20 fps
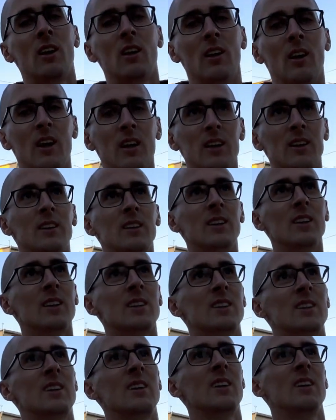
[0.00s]
like
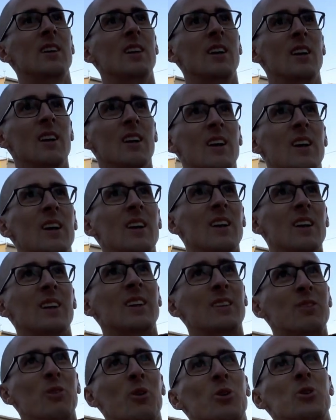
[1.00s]
this.
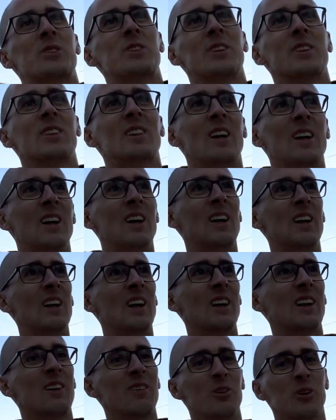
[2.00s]
It wasn't
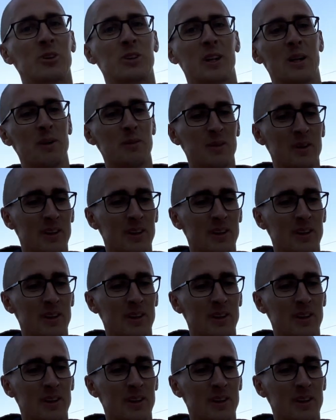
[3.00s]
like what I'm